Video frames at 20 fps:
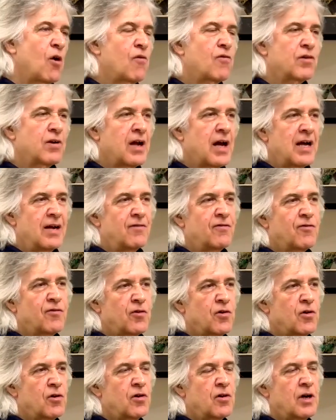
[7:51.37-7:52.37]
overnight
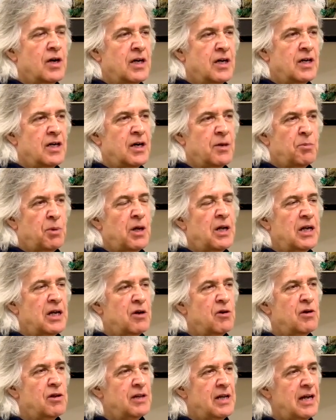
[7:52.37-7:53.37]
for a
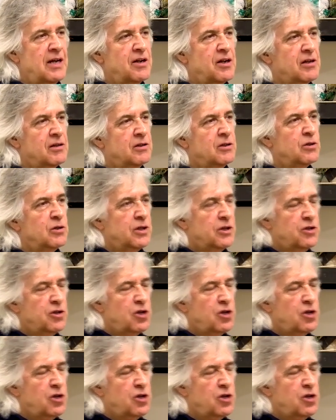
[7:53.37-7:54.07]
polyurethane to